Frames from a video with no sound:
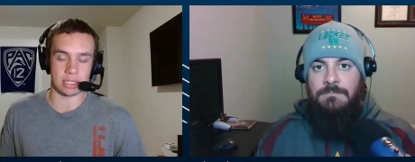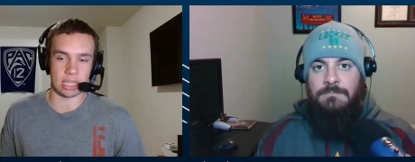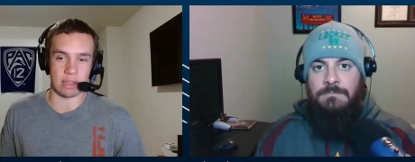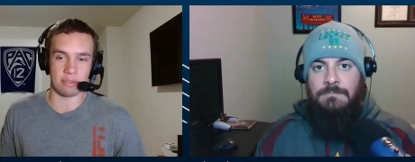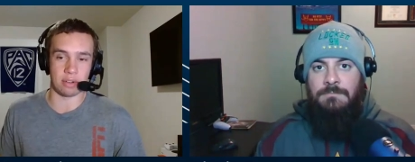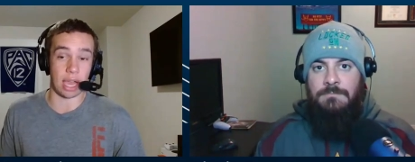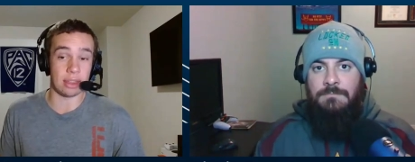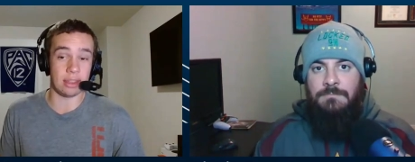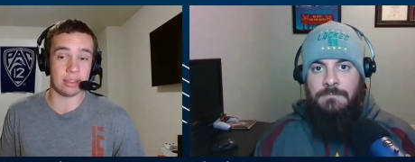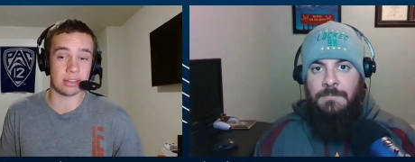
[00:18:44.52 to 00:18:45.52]
Speaker 1: at Stanford?
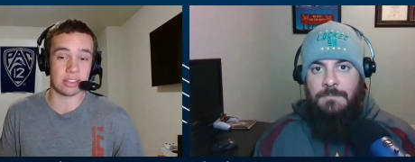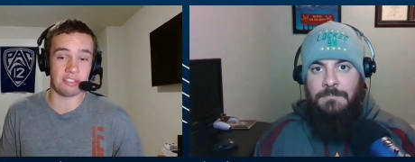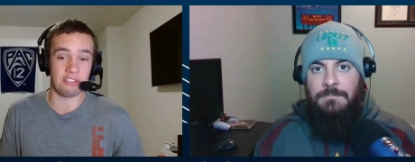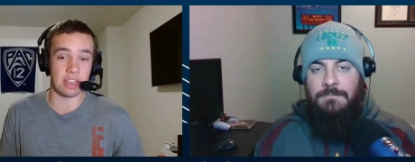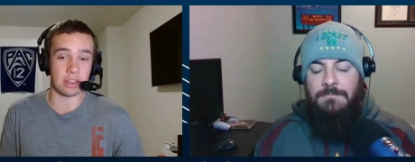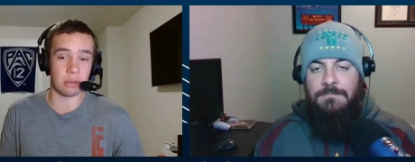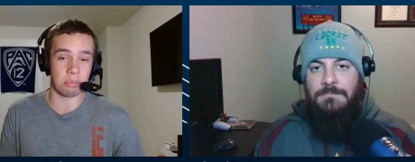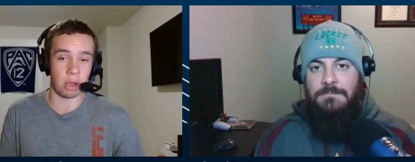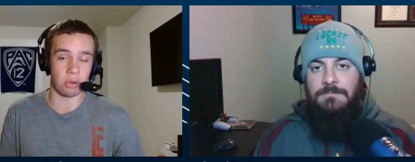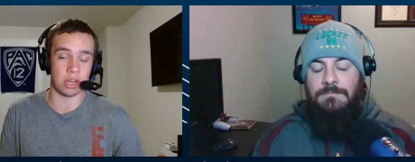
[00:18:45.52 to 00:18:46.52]
I think there's a fit
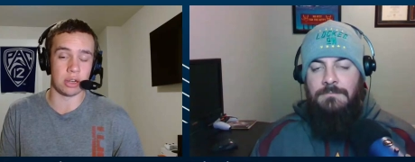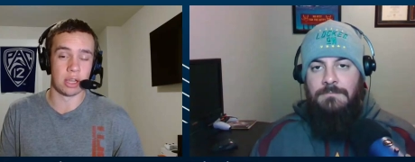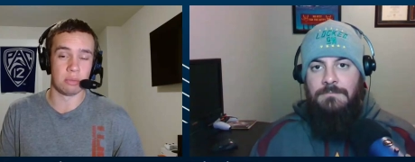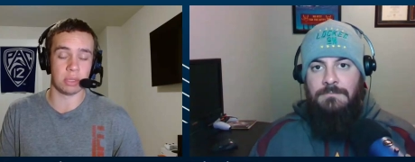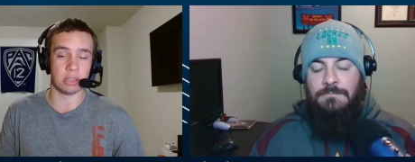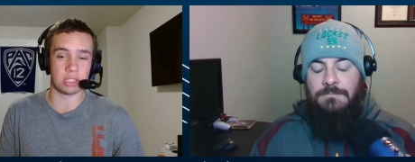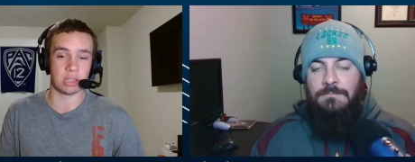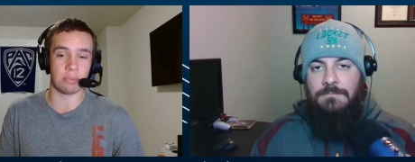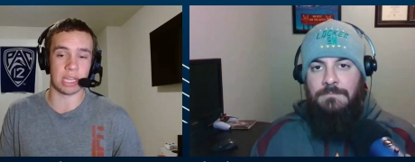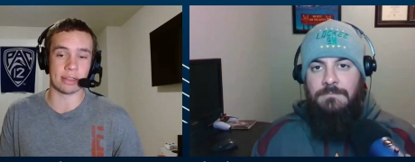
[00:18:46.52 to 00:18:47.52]
component, but there's
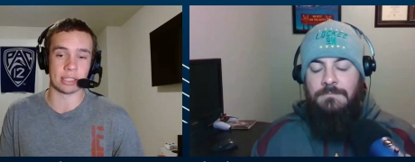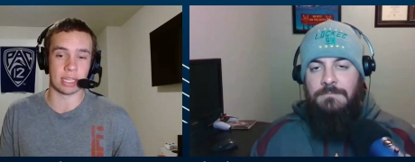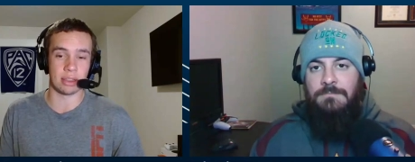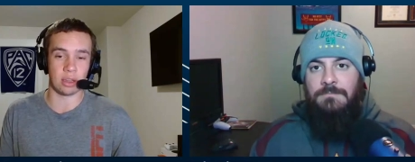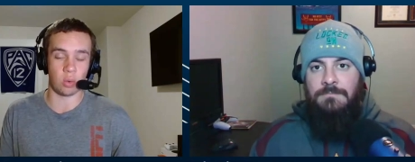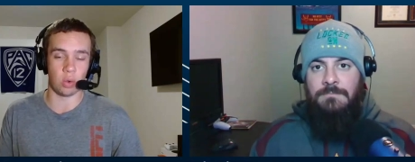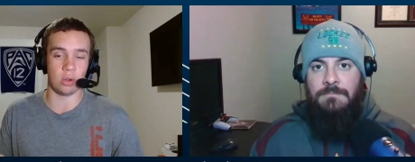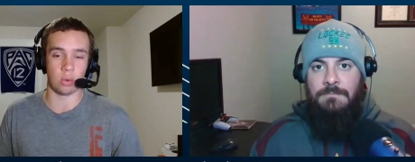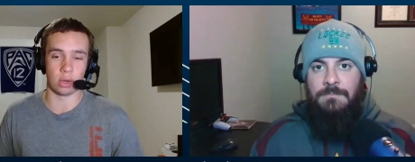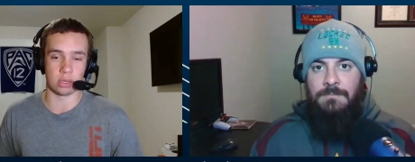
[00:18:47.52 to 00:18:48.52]
something else I think
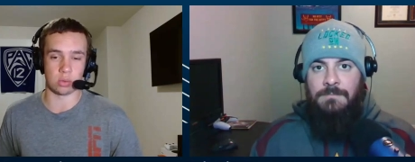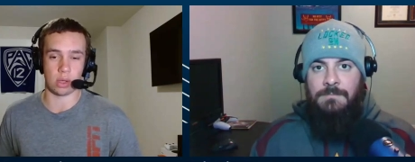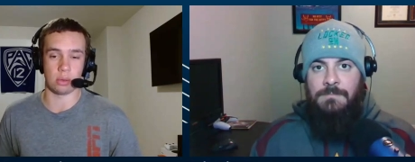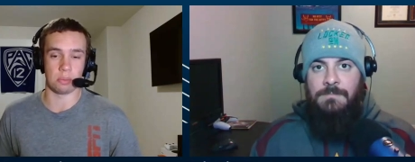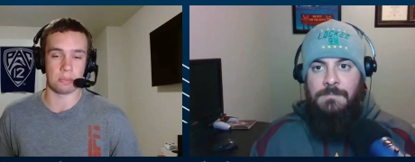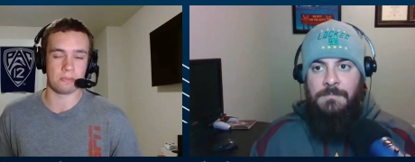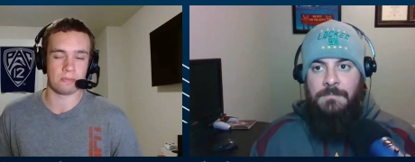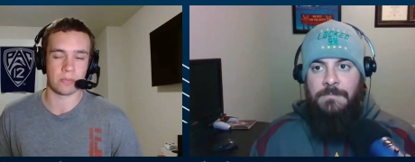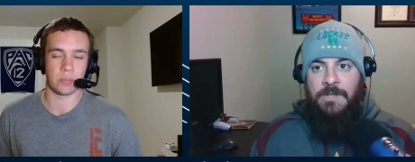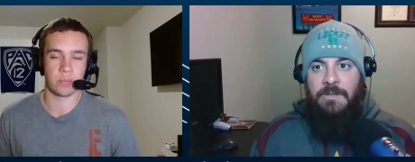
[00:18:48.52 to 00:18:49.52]
wouldn't work as well.
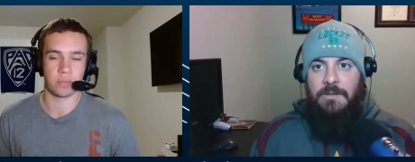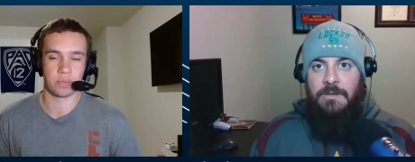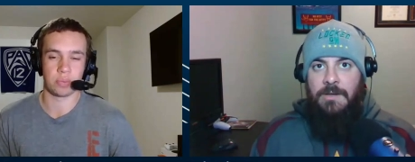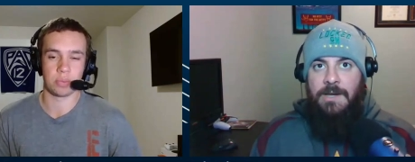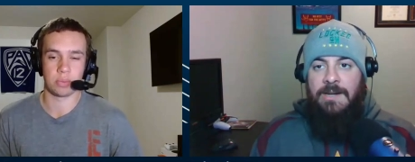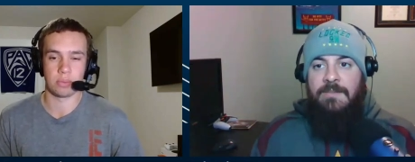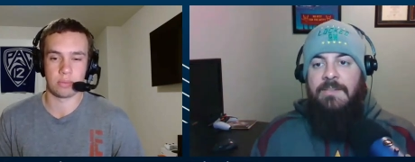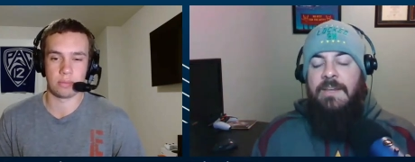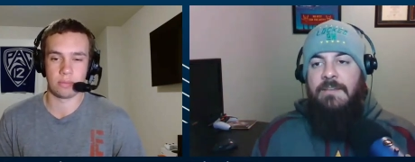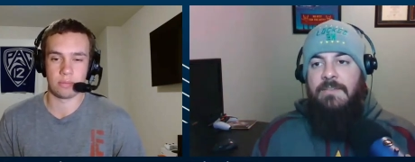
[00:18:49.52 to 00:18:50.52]
Speaker 2: I
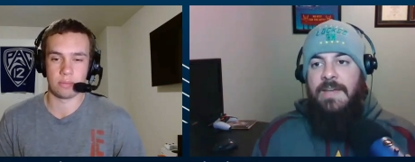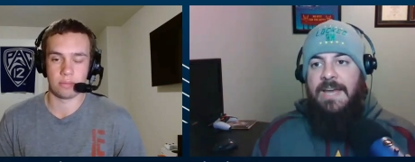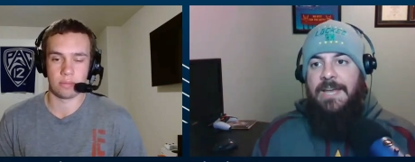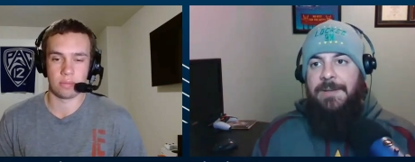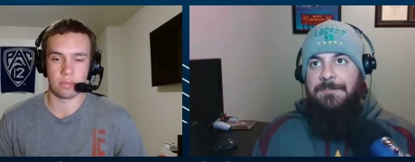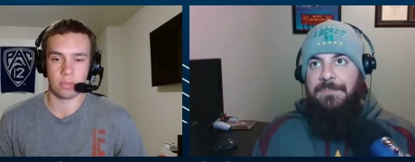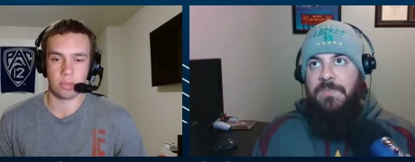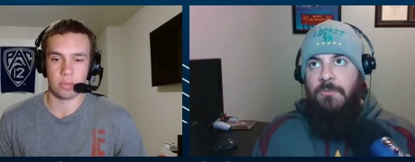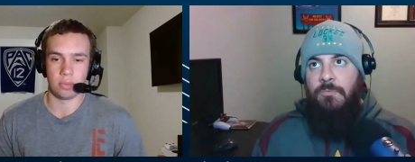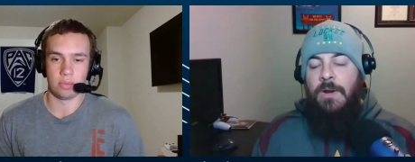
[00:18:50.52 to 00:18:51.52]
think that
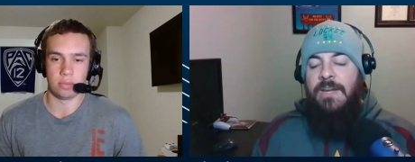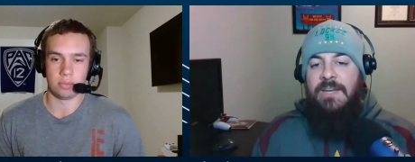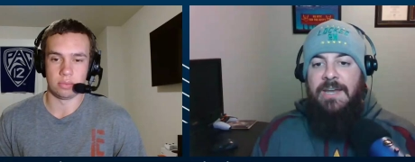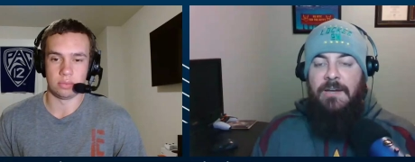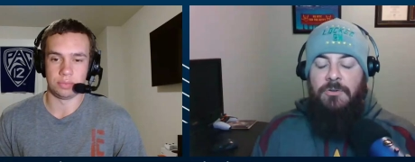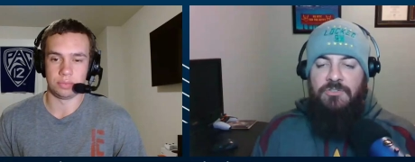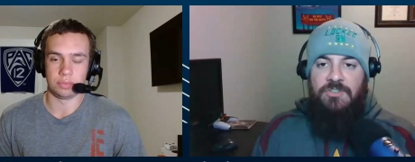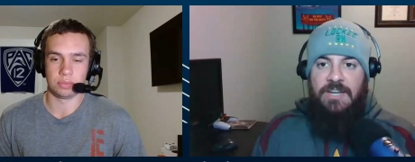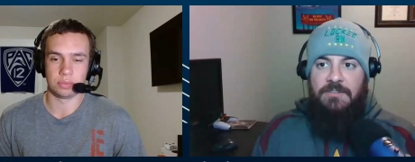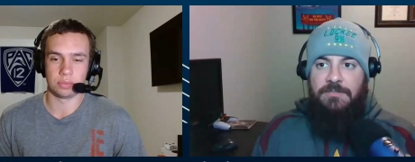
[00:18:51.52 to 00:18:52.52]
right now
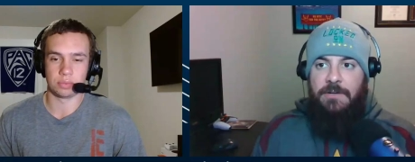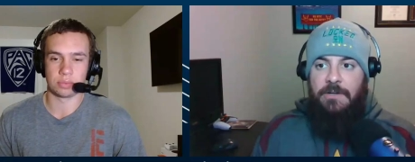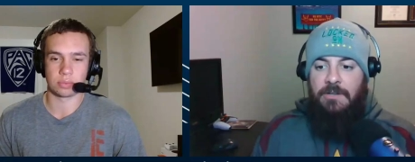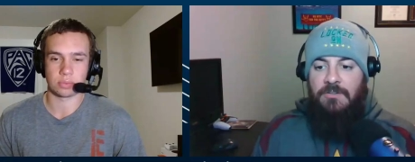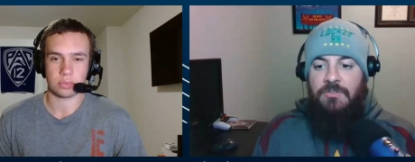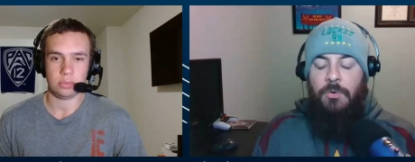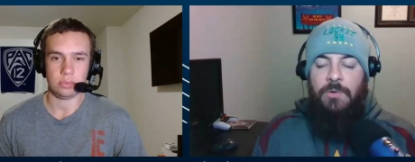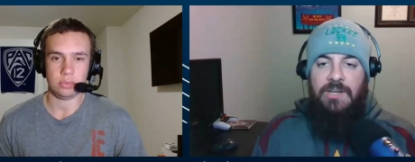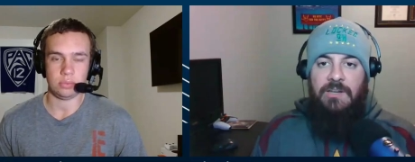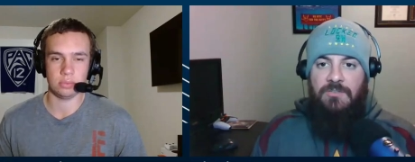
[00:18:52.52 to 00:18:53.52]
Stanford is
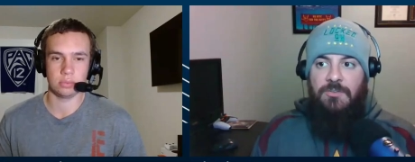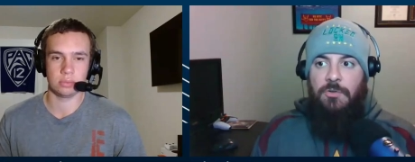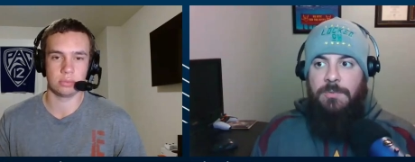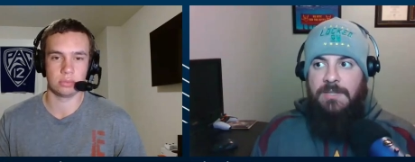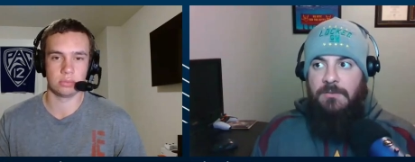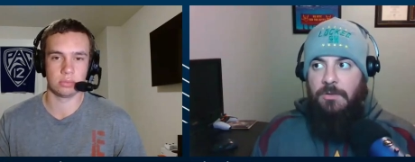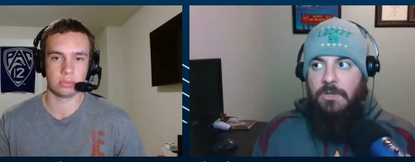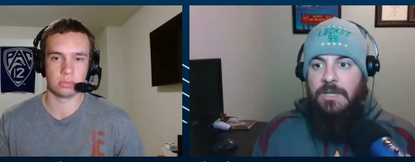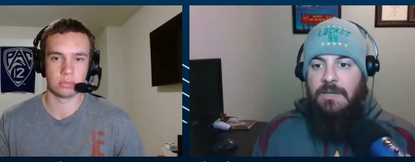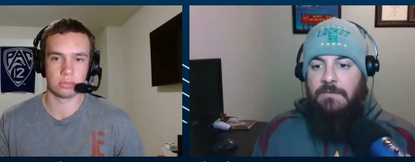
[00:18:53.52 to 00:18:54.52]
going to be
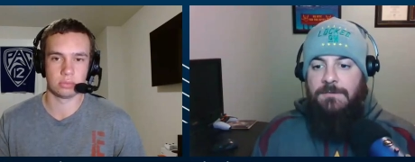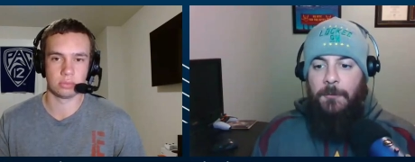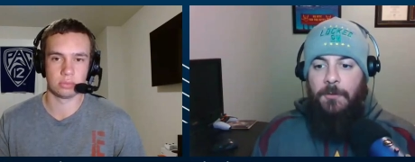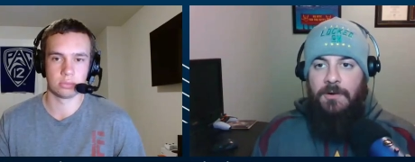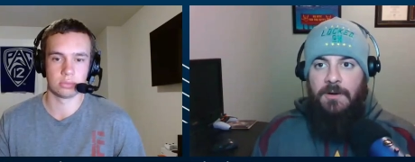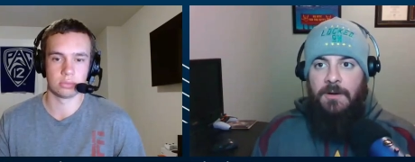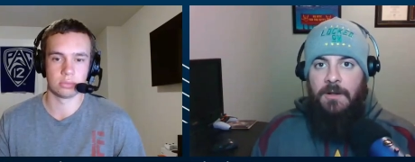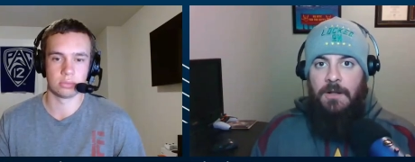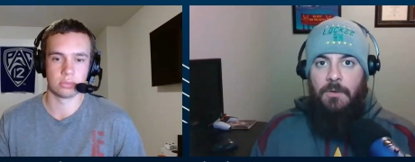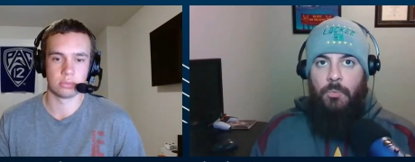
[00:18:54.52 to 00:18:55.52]
looking
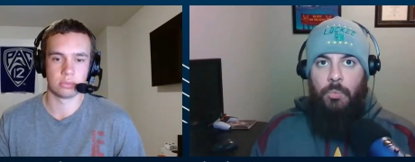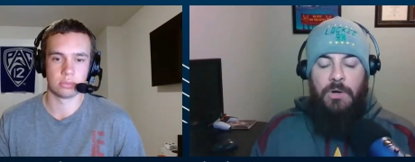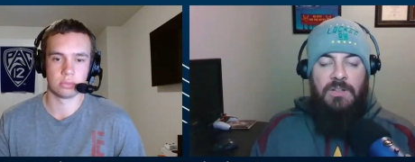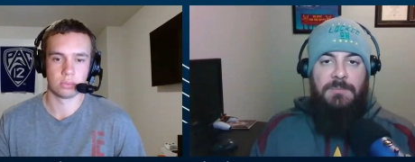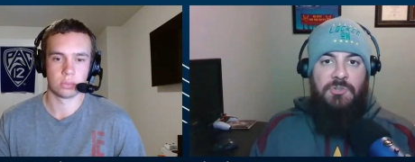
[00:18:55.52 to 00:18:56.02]
for one of